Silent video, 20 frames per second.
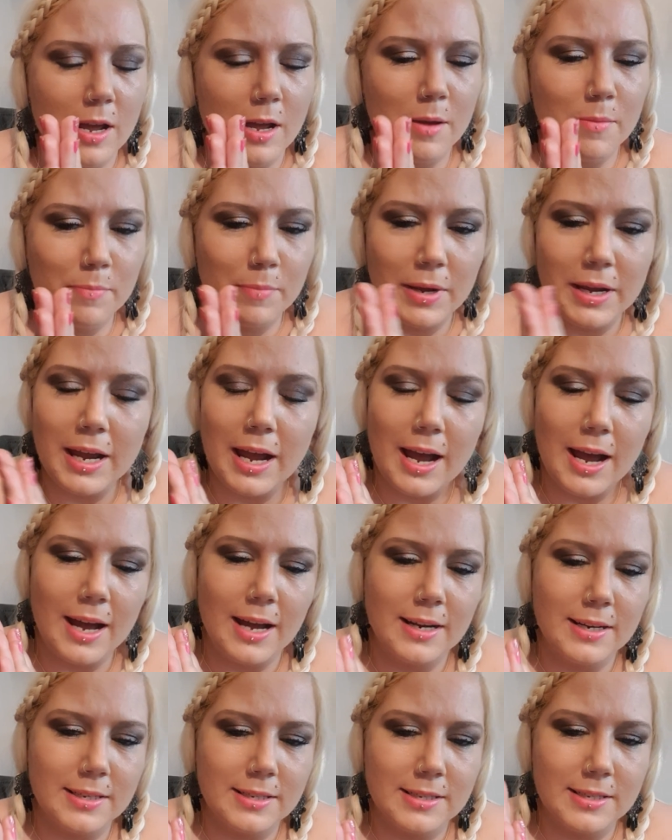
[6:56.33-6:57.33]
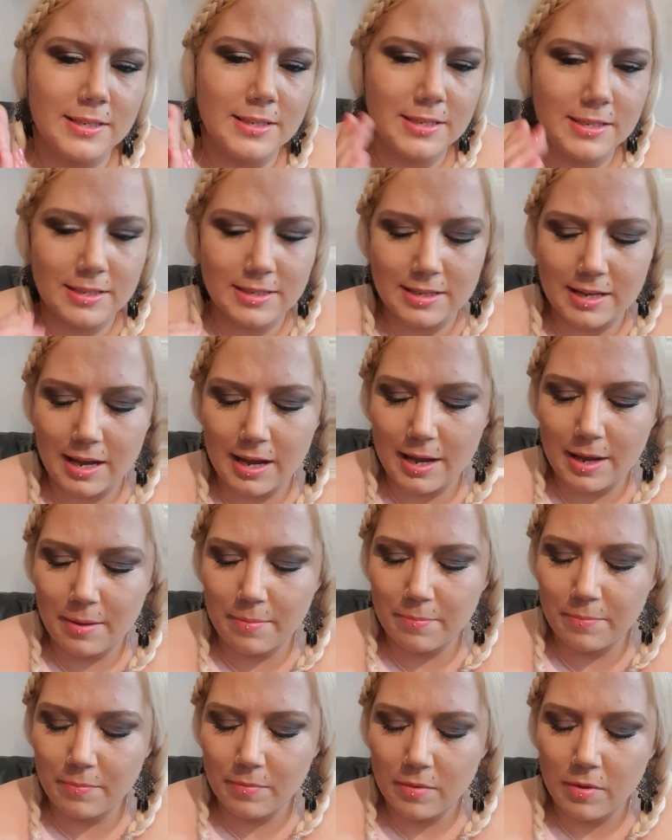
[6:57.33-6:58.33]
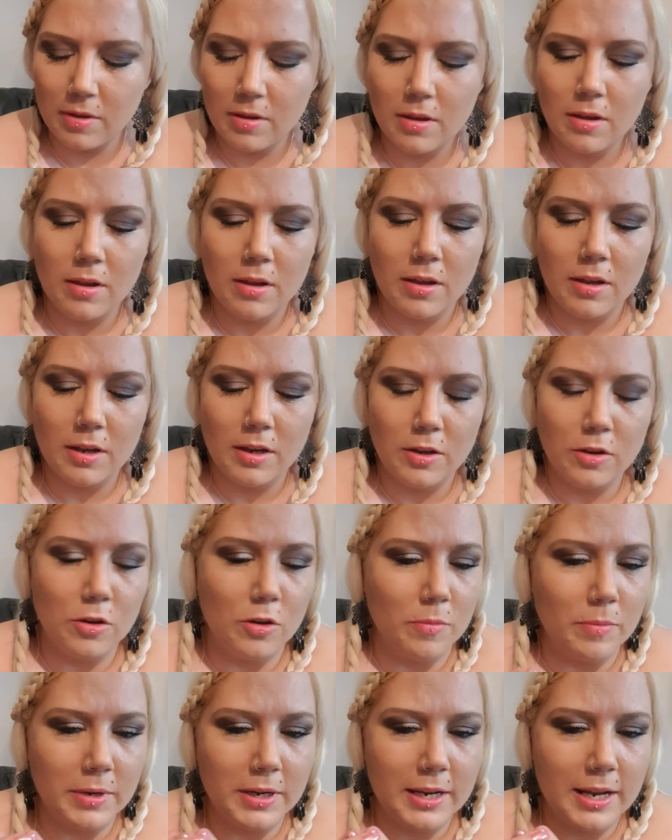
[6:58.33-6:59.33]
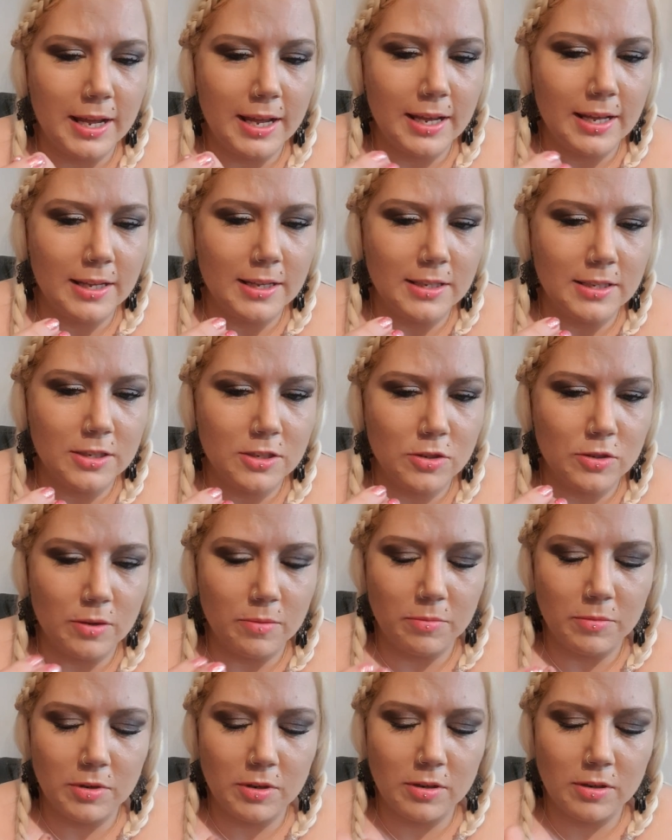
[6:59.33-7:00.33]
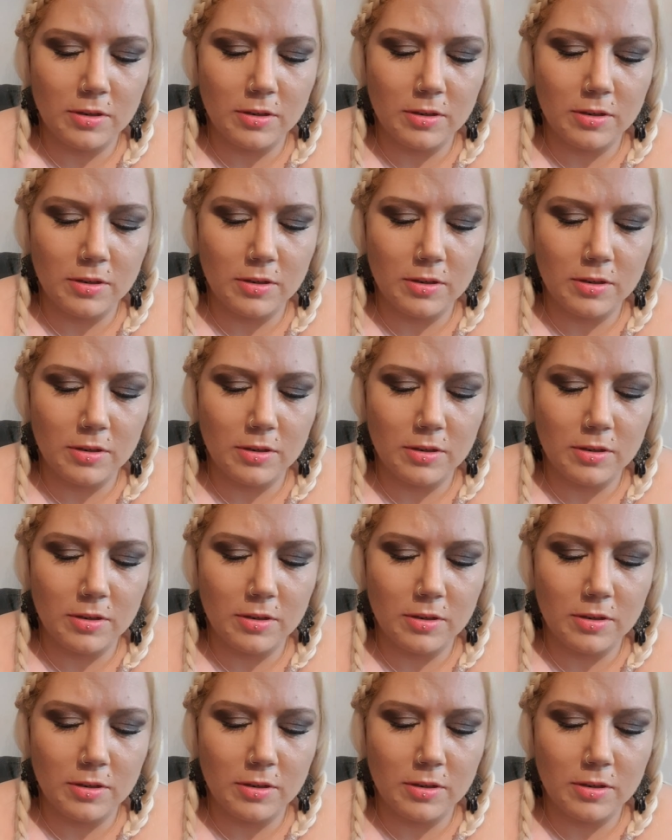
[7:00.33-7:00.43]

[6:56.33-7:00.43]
my hands, you know, my nails. So I'm